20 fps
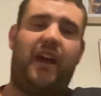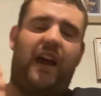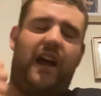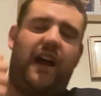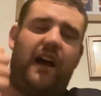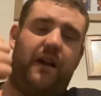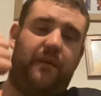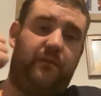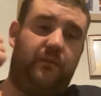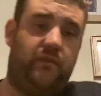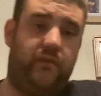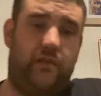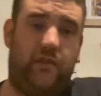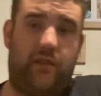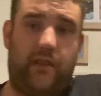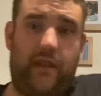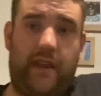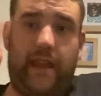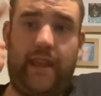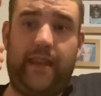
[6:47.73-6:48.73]
um,
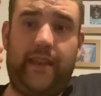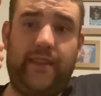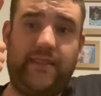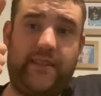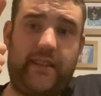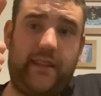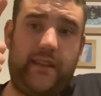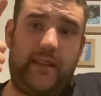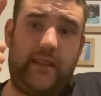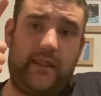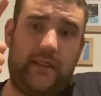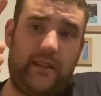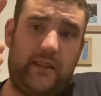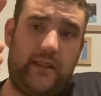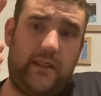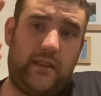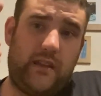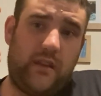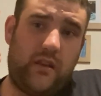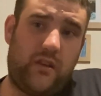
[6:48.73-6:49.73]
easy,
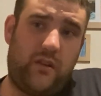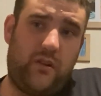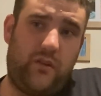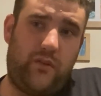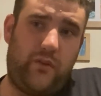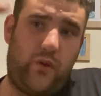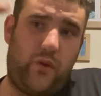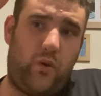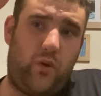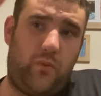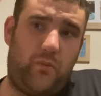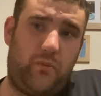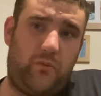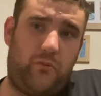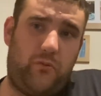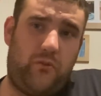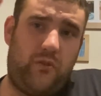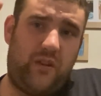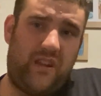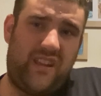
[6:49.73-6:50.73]

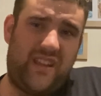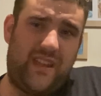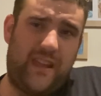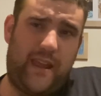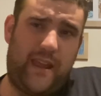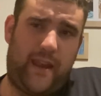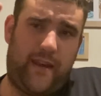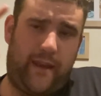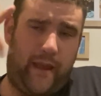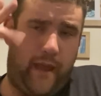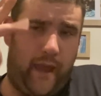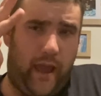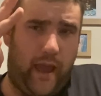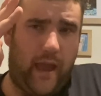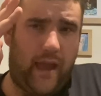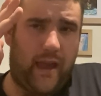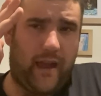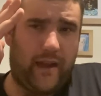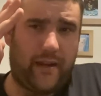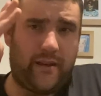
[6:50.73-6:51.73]
normal, and
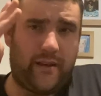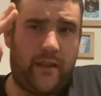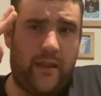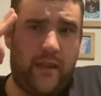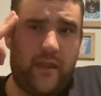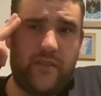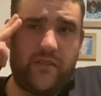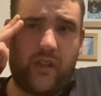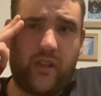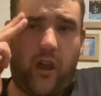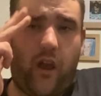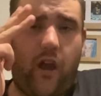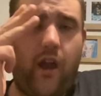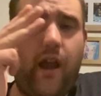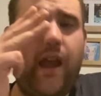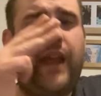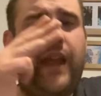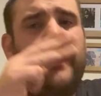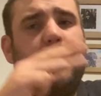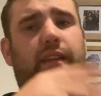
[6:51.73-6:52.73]
hard. So
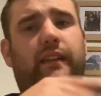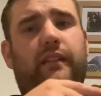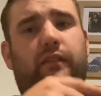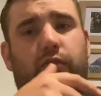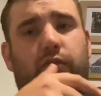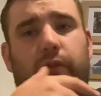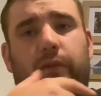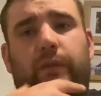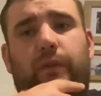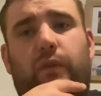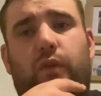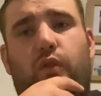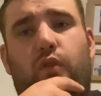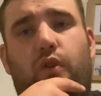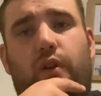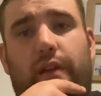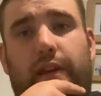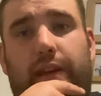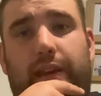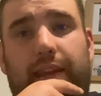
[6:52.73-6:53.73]
I did
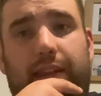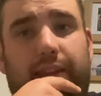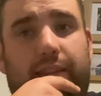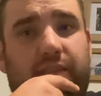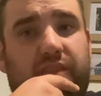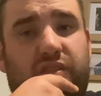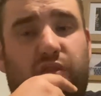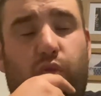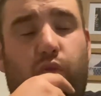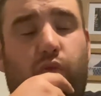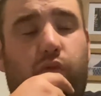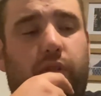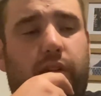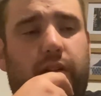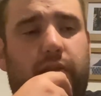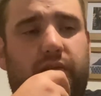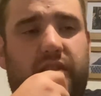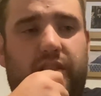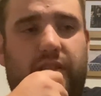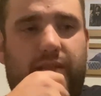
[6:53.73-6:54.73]
Gryffindor on story,
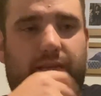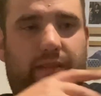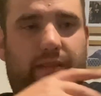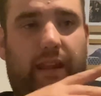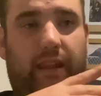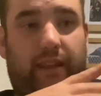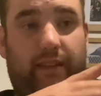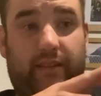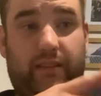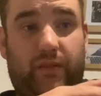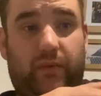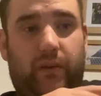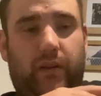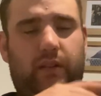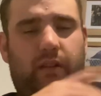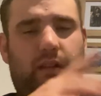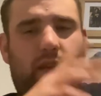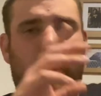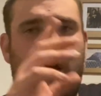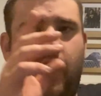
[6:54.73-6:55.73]
which is the easiest
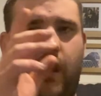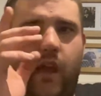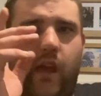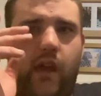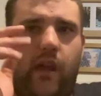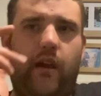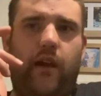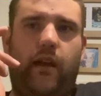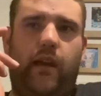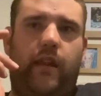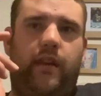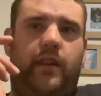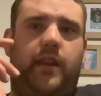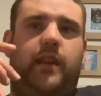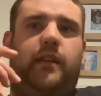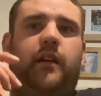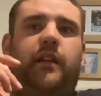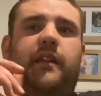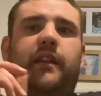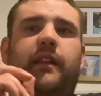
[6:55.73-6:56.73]
one. And
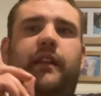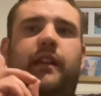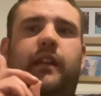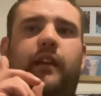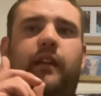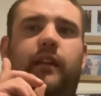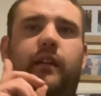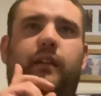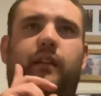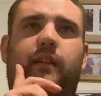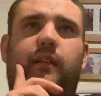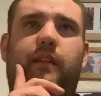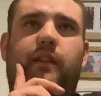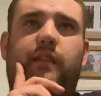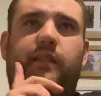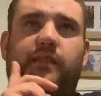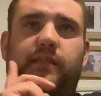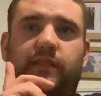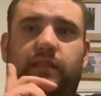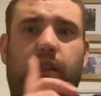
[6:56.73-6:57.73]
then I did
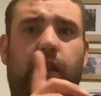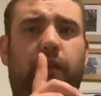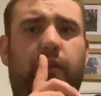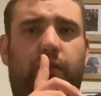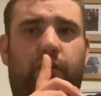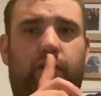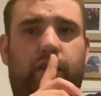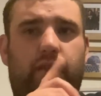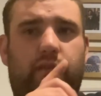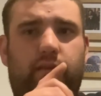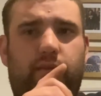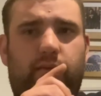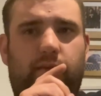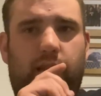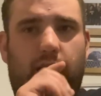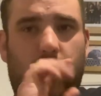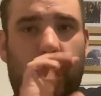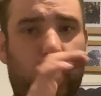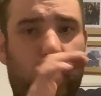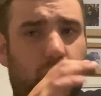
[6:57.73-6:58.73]
Slytherin,
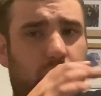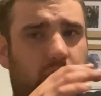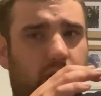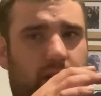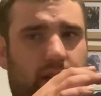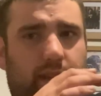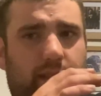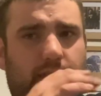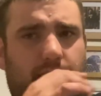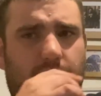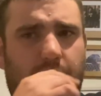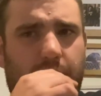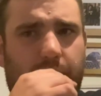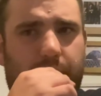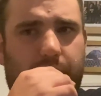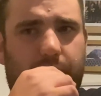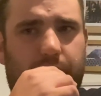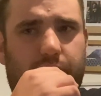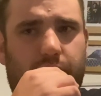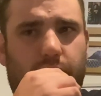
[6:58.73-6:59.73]
a little bit on easy,
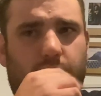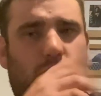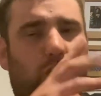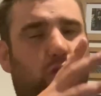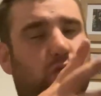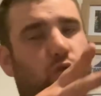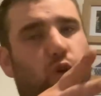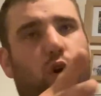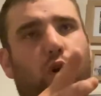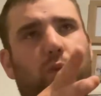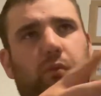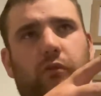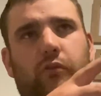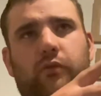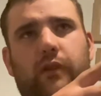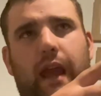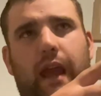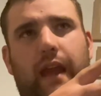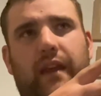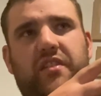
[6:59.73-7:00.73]
or
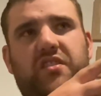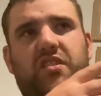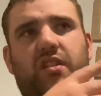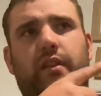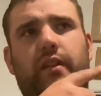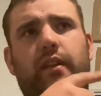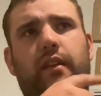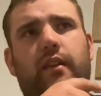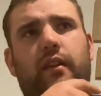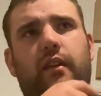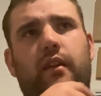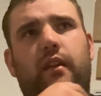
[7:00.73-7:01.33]
normal actually.